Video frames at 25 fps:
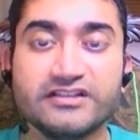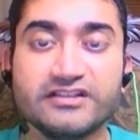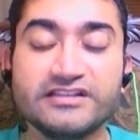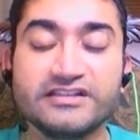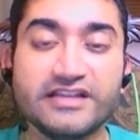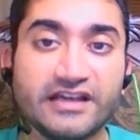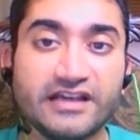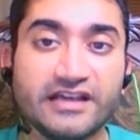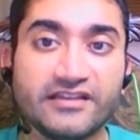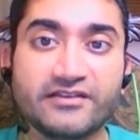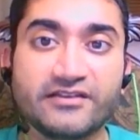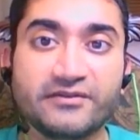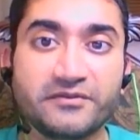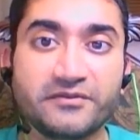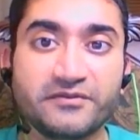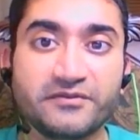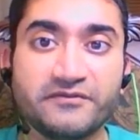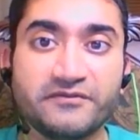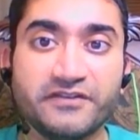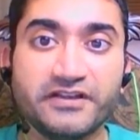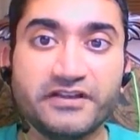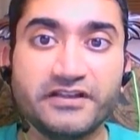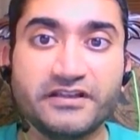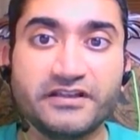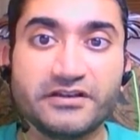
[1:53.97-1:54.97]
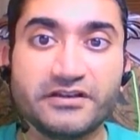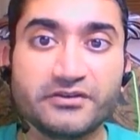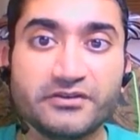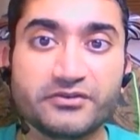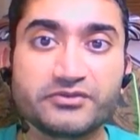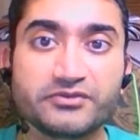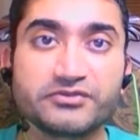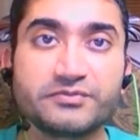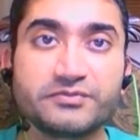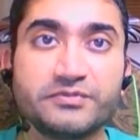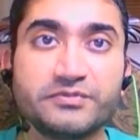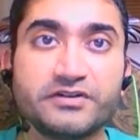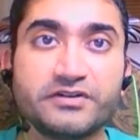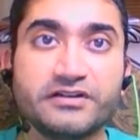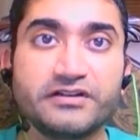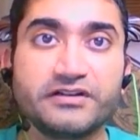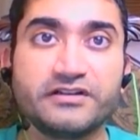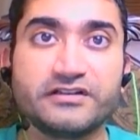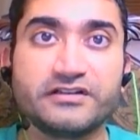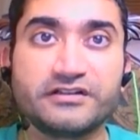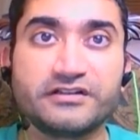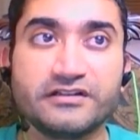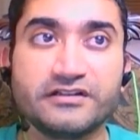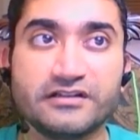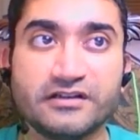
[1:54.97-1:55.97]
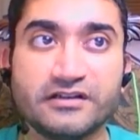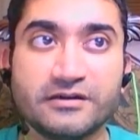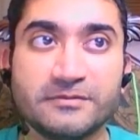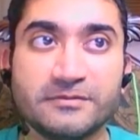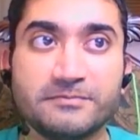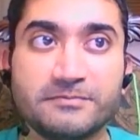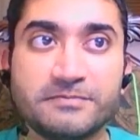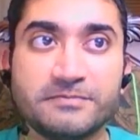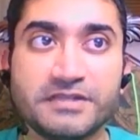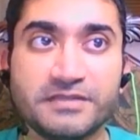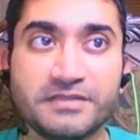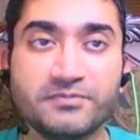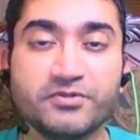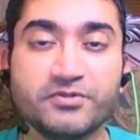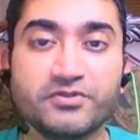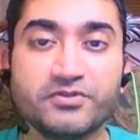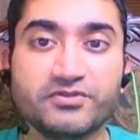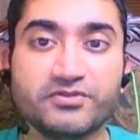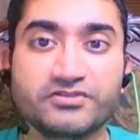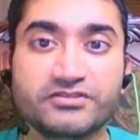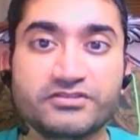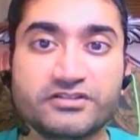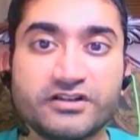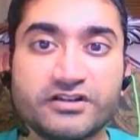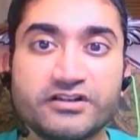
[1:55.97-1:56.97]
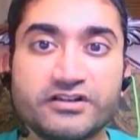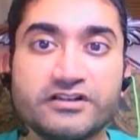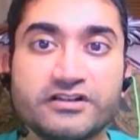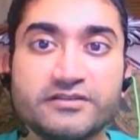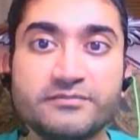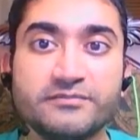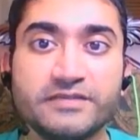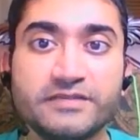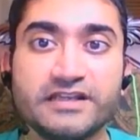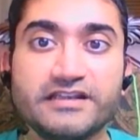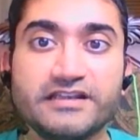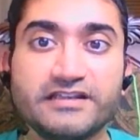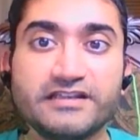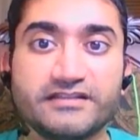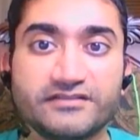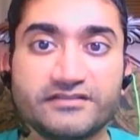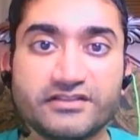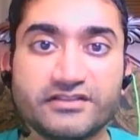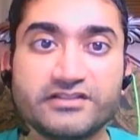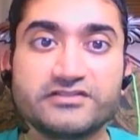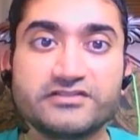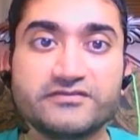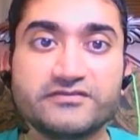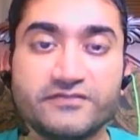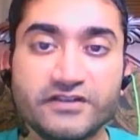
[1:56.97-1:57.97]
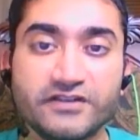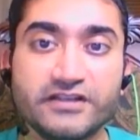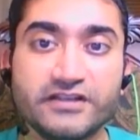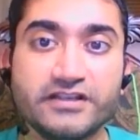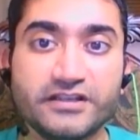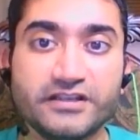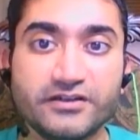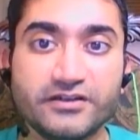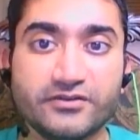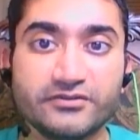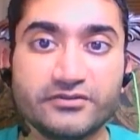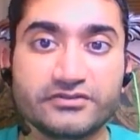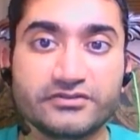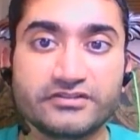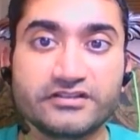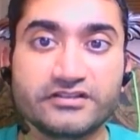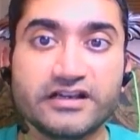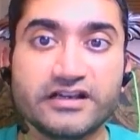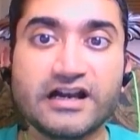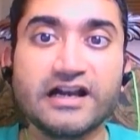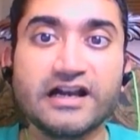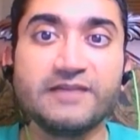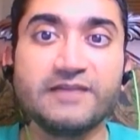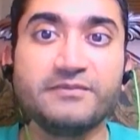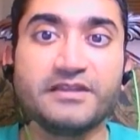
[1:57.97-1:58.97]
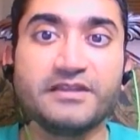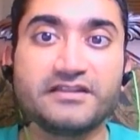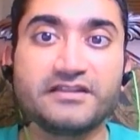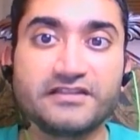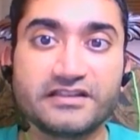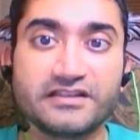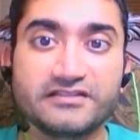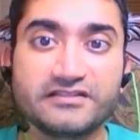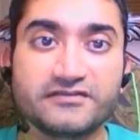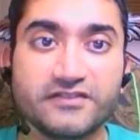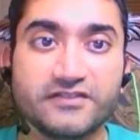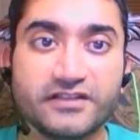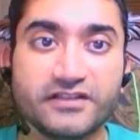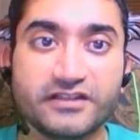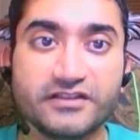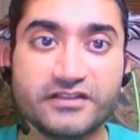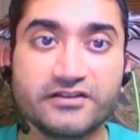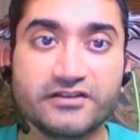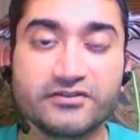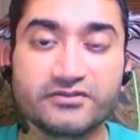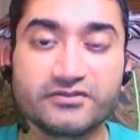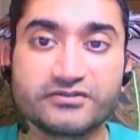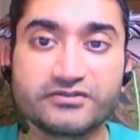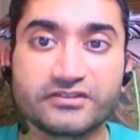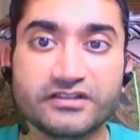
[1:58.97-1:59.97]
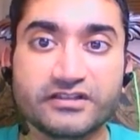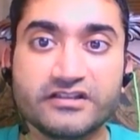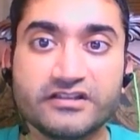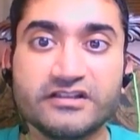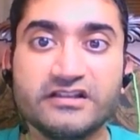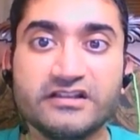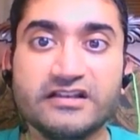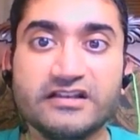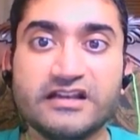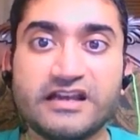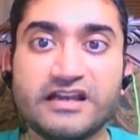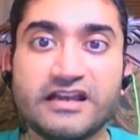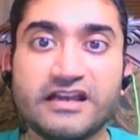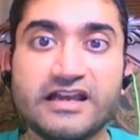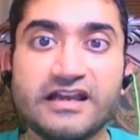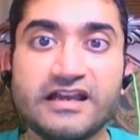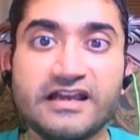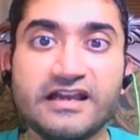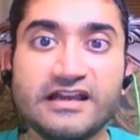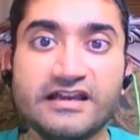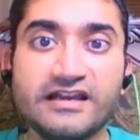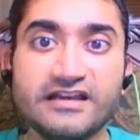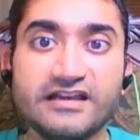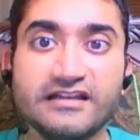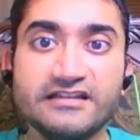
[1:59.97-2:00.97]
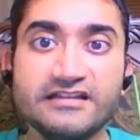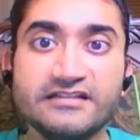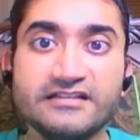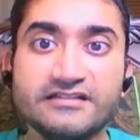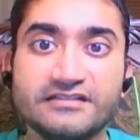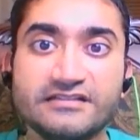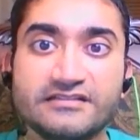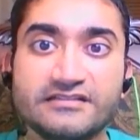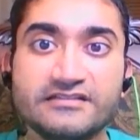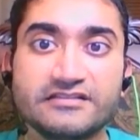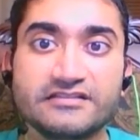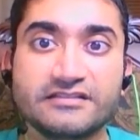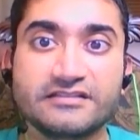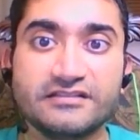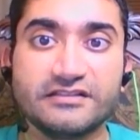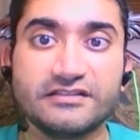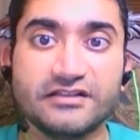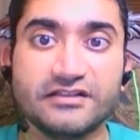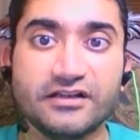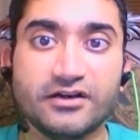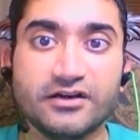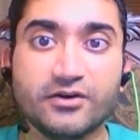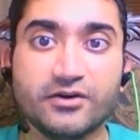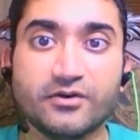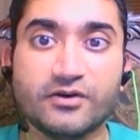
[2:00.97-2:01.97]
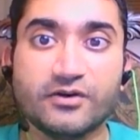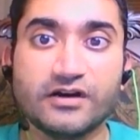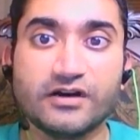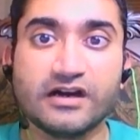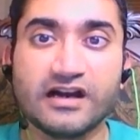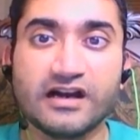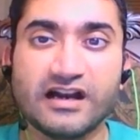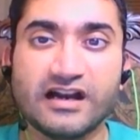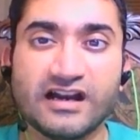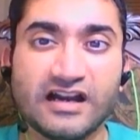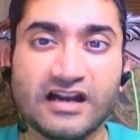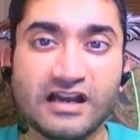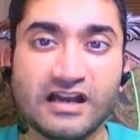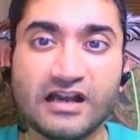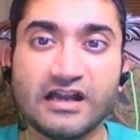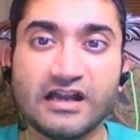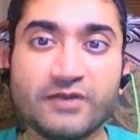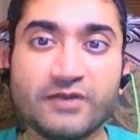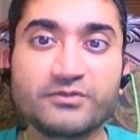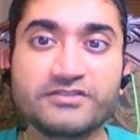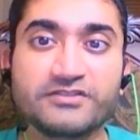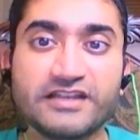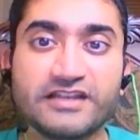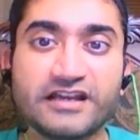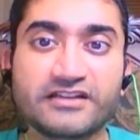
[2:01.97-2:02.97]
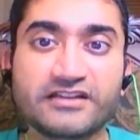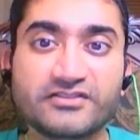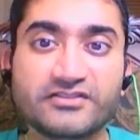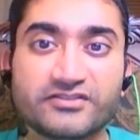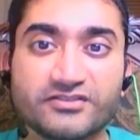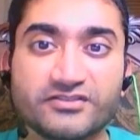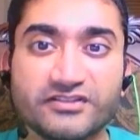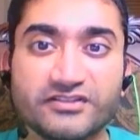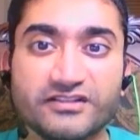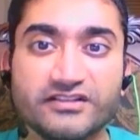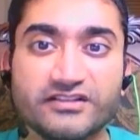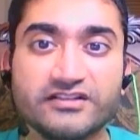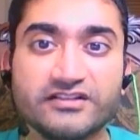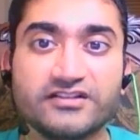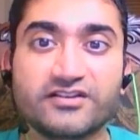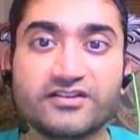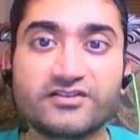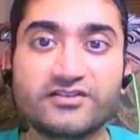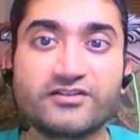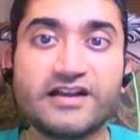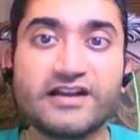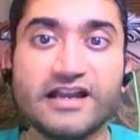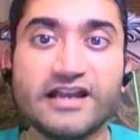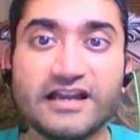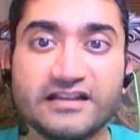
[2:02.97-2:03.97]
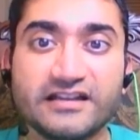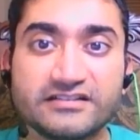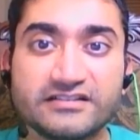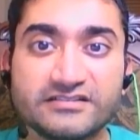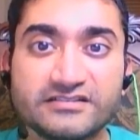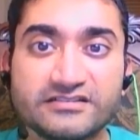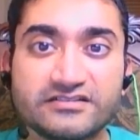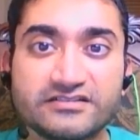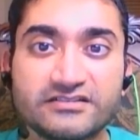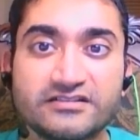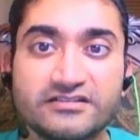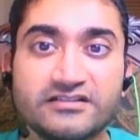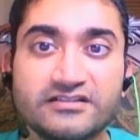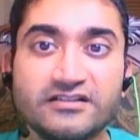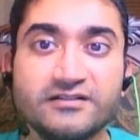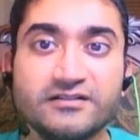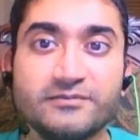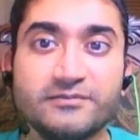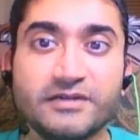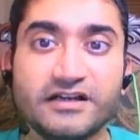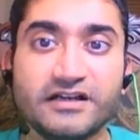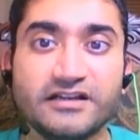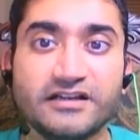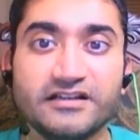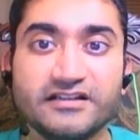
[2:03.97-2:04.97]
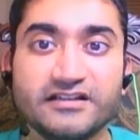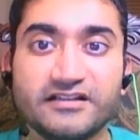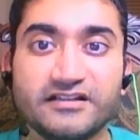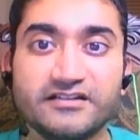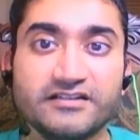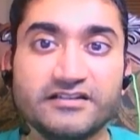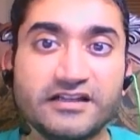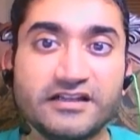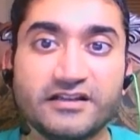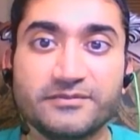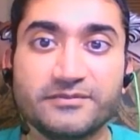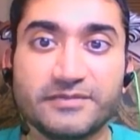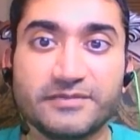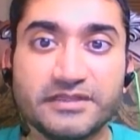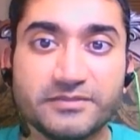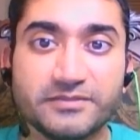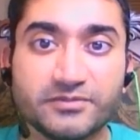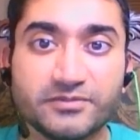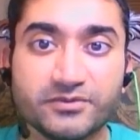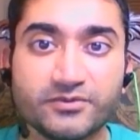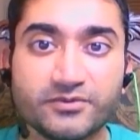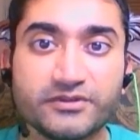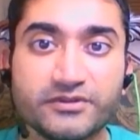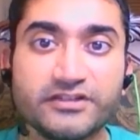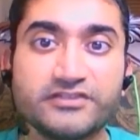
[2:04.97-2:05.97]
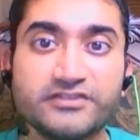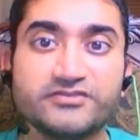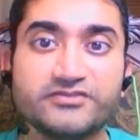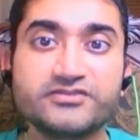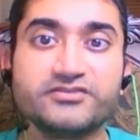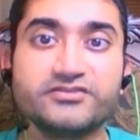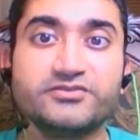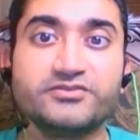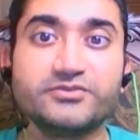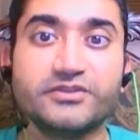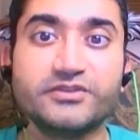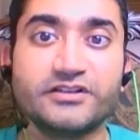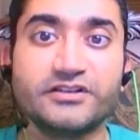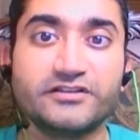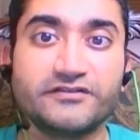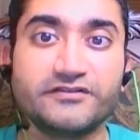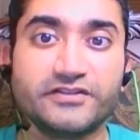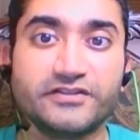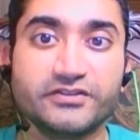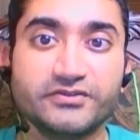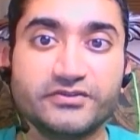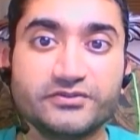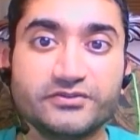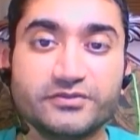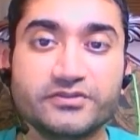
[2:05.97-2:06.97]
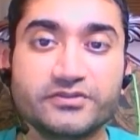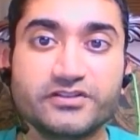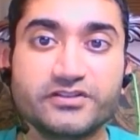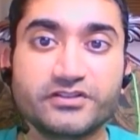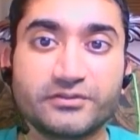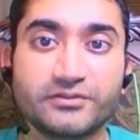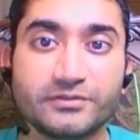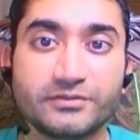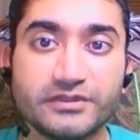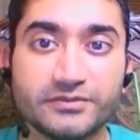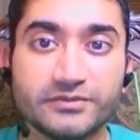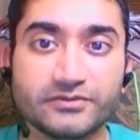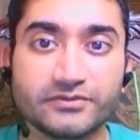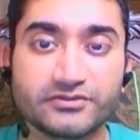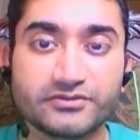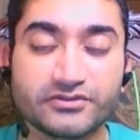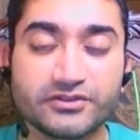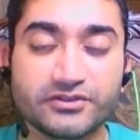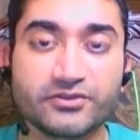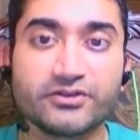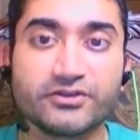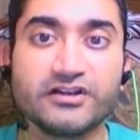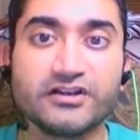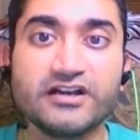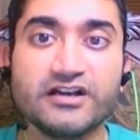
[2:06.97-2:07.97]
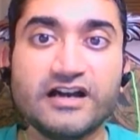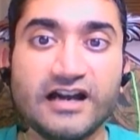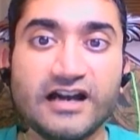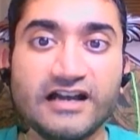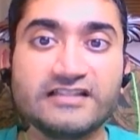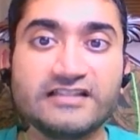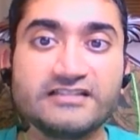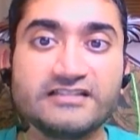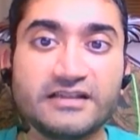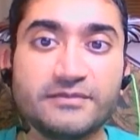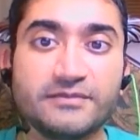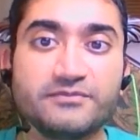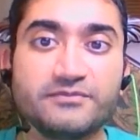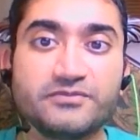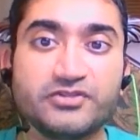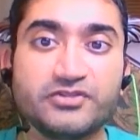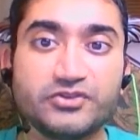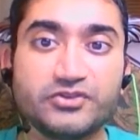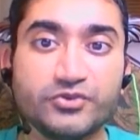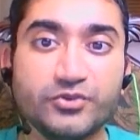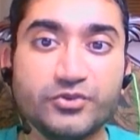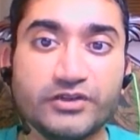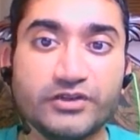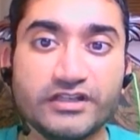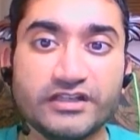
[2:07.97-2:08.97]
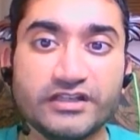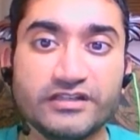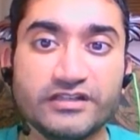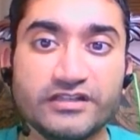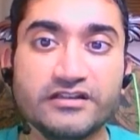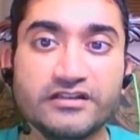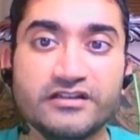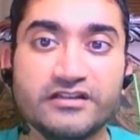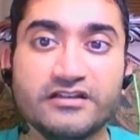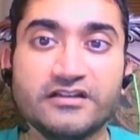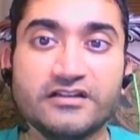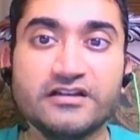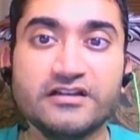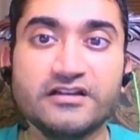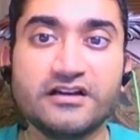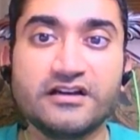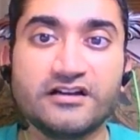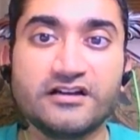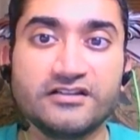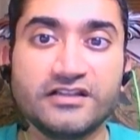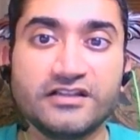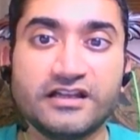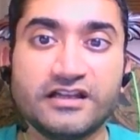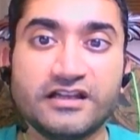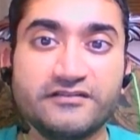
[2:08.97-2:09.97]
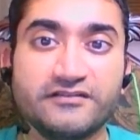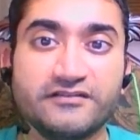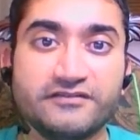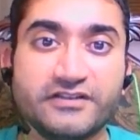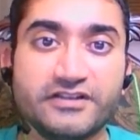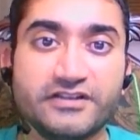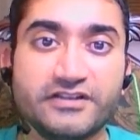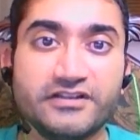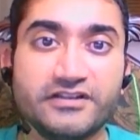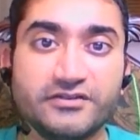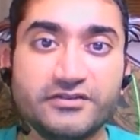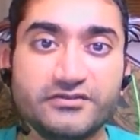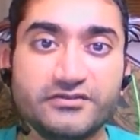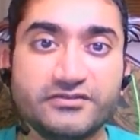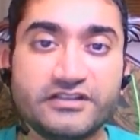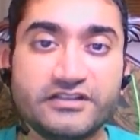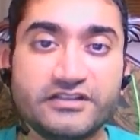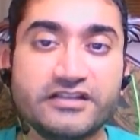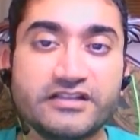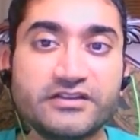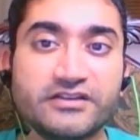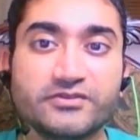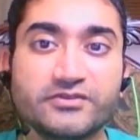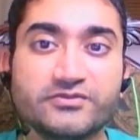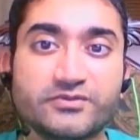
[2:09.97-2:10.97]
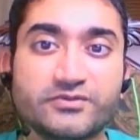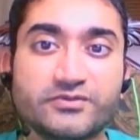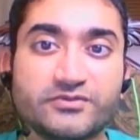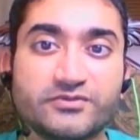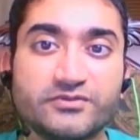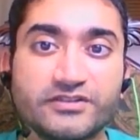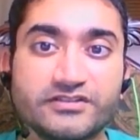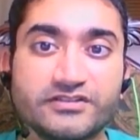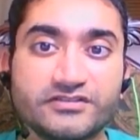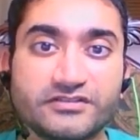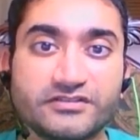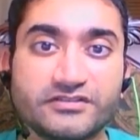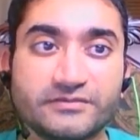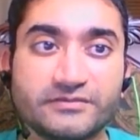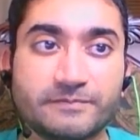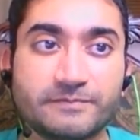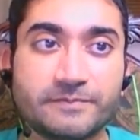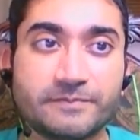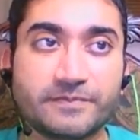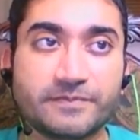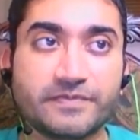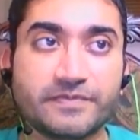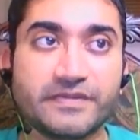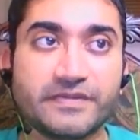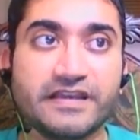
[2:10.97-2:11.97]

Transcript: yeah, there were videos, but uh, people started making less videos. I made less videos as, you know, I, was actually harassed uh, by a lot of people when I used to do interviews with other people. So I stopped doing a lot of videos. That, that was one reason.